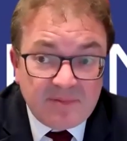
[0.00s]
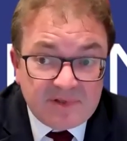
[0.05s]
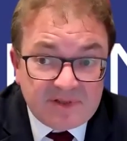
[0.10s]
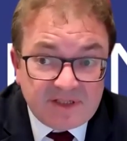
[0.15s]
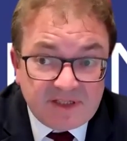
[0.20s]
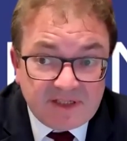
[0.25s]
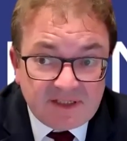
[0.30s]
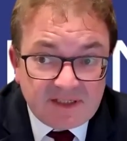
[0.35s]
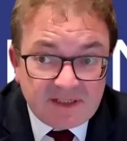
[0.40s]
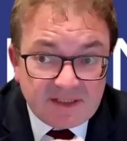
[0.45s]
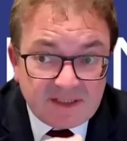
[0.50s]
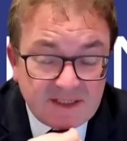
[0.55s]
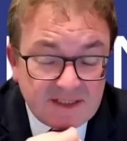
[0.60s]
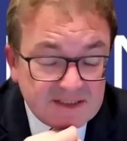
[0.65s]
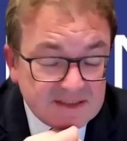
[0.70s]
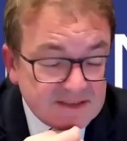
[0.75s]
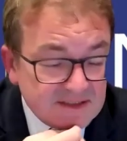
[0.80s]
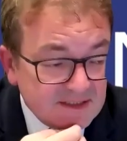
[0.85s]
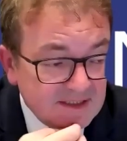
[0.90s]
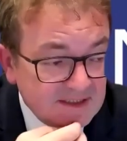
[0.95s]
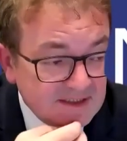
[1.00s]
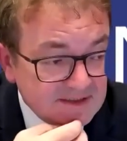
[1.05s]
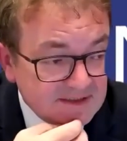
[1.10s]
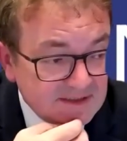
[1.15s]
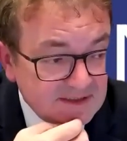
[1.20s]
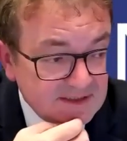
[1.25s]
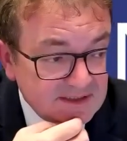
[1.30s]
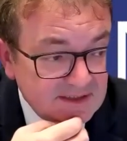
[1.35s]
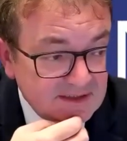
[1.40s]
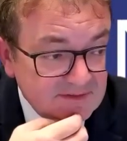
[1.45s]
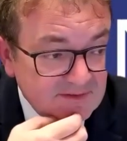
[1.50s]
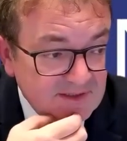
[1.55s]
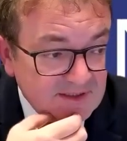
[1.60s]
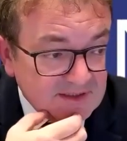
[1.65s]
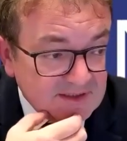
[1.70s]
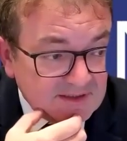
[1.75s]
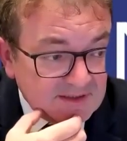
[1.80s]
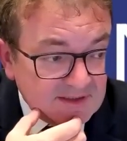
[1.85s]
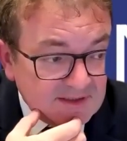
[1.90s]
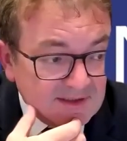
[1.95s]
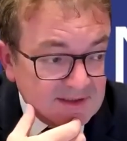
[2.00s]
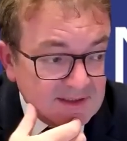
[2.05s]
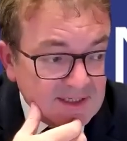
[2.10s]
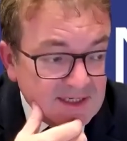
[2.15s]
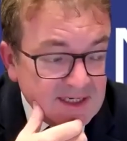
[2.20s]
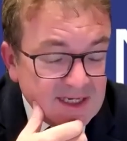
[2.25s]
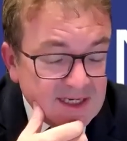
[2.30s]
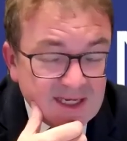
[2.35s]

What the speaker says: in a particular case against a director.